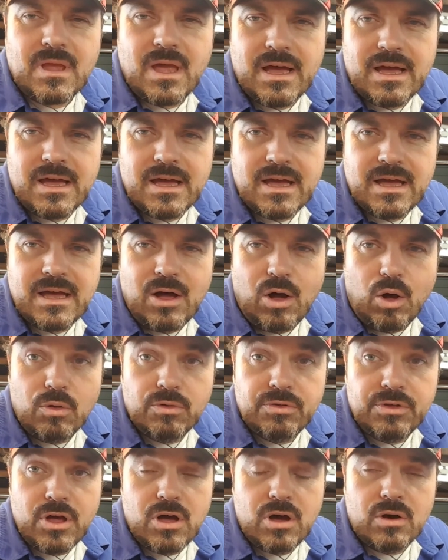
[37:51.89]

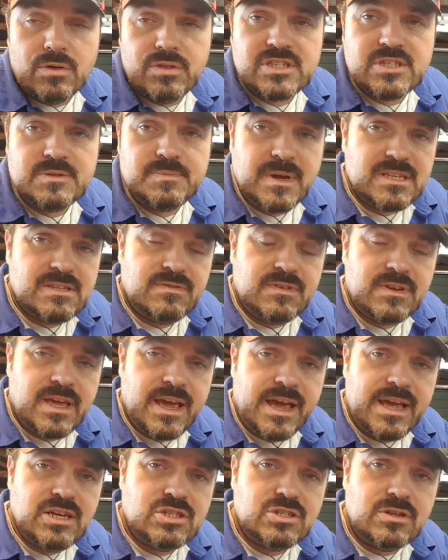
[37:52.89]
although the
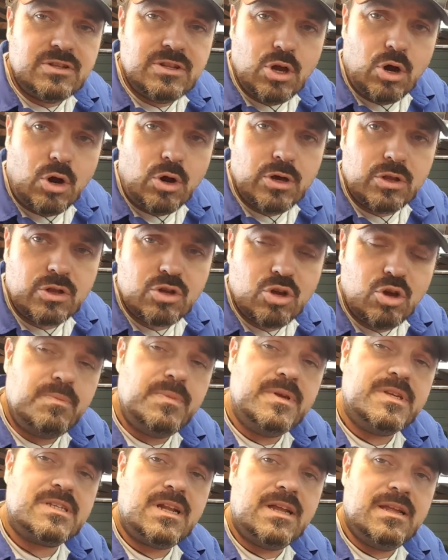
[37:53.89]
specification of the oil could
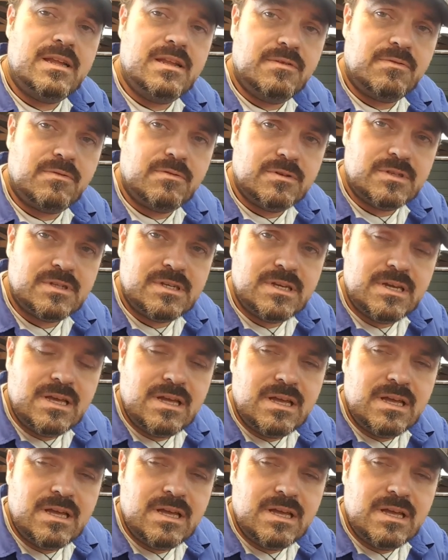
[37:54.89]
be slightly different,